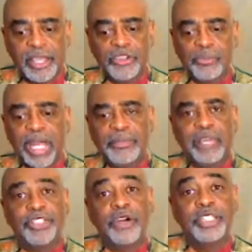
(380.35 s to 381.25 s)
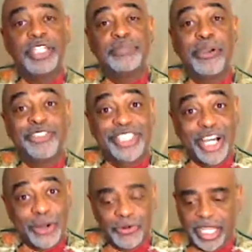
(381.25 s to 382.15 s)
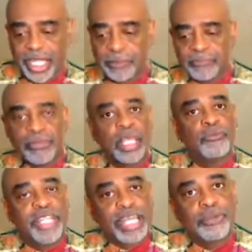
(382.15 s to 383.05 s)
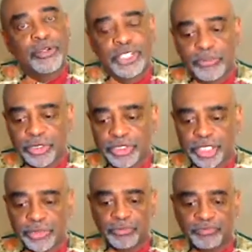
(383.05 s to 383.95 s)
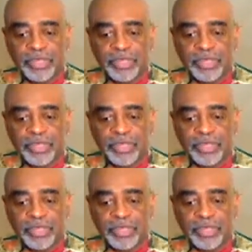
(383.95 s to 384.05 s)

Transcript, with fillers: You probably have chosen this person already. Well, that person will do.